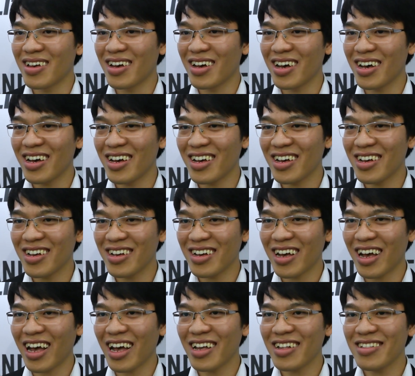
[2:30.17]
Uh,
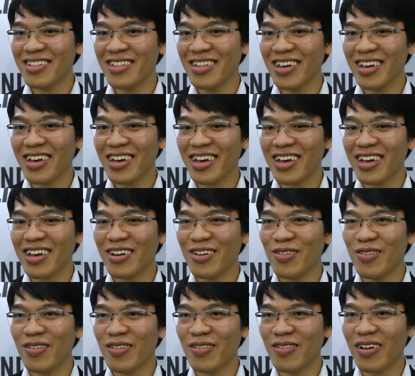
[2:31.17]
I think
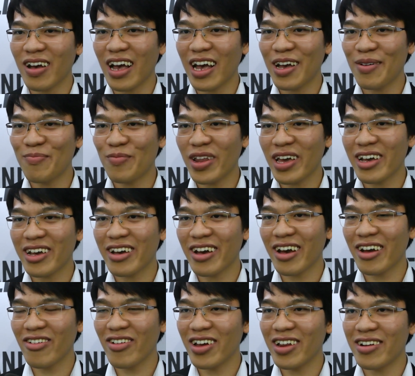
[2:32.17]
I'm playing
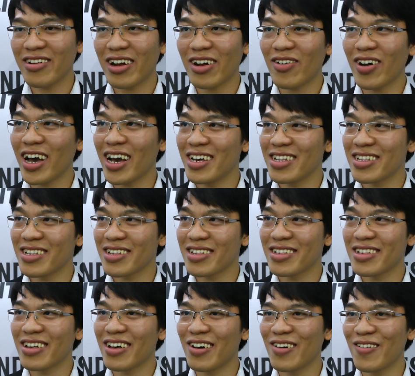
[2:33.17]
Garry in round 8,
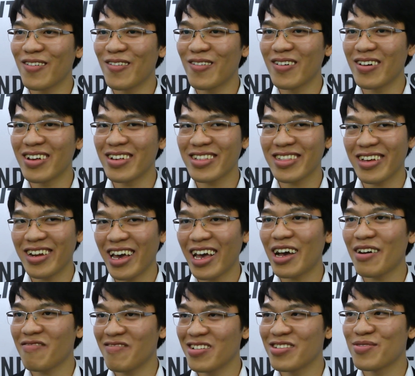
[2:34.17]
so it's the day
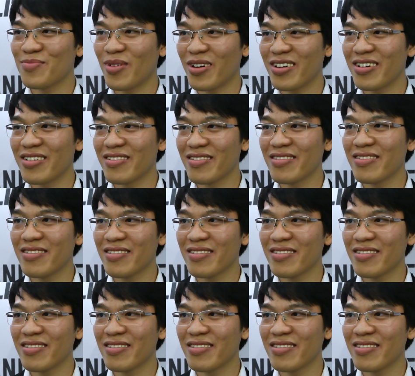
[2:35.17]
after tomorrow.